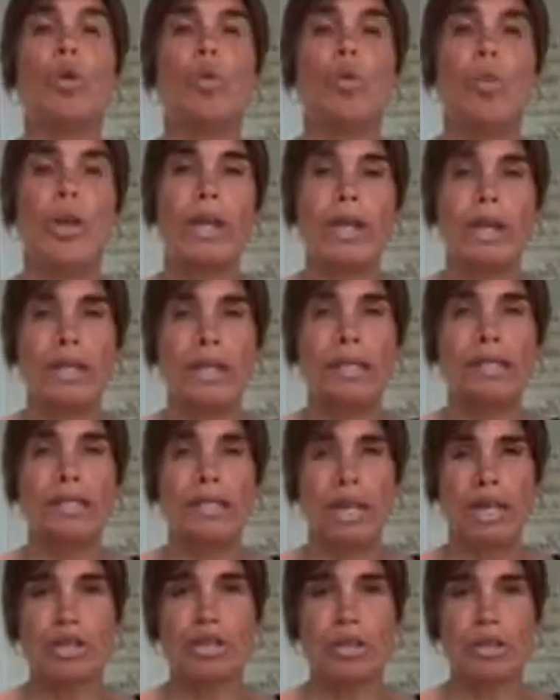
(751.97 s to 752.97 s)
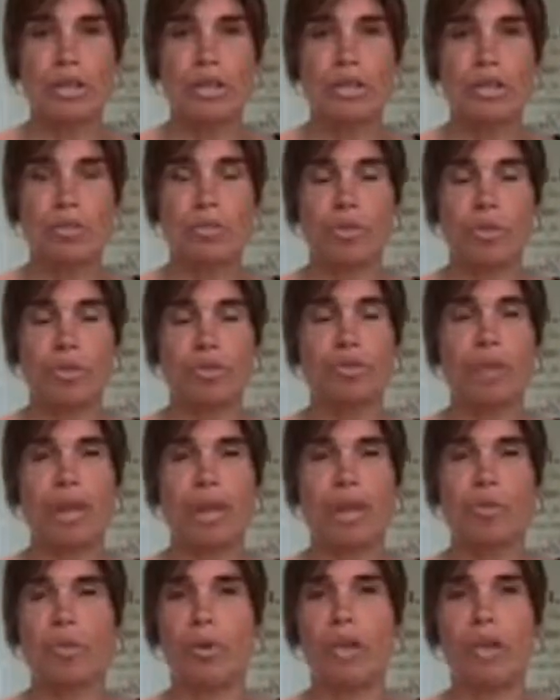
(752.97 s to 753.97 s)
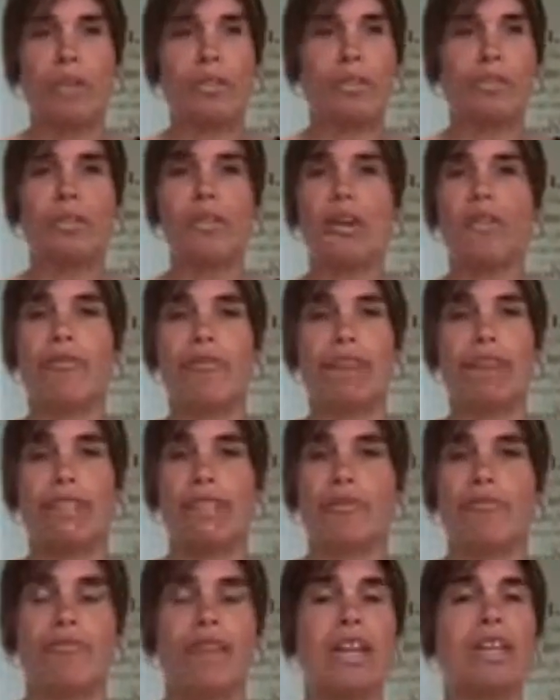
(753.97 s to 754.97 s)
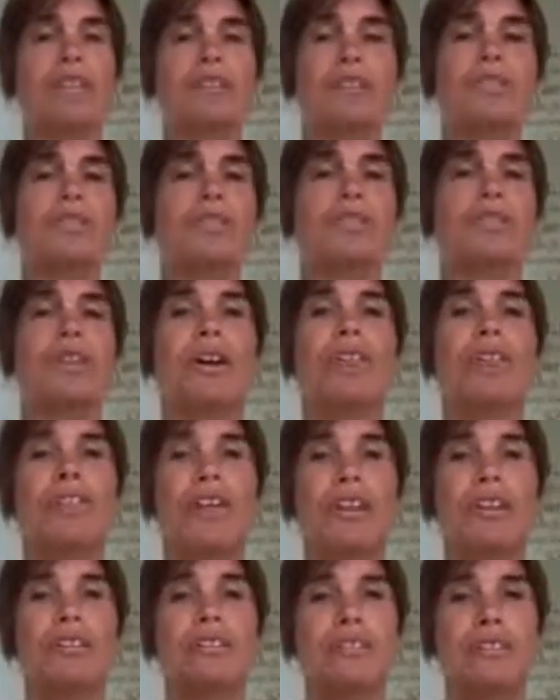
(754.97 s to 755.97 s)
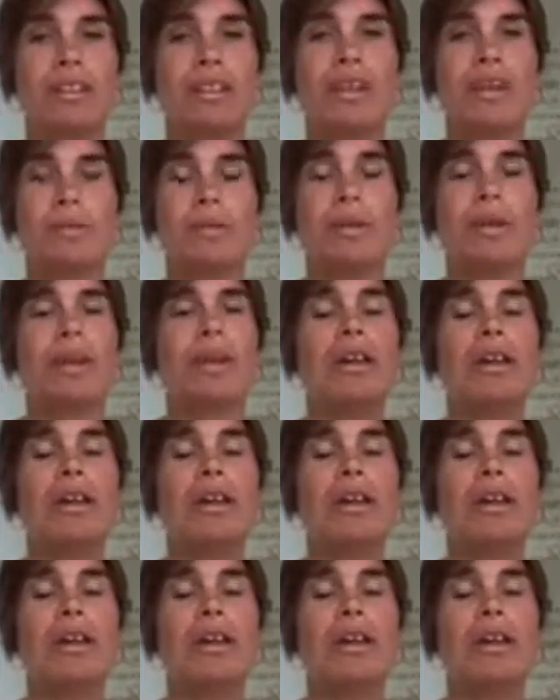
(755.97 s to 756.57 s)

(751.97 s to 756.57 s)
weekly sessions with me, and we can do that face to face or we do that via Skype,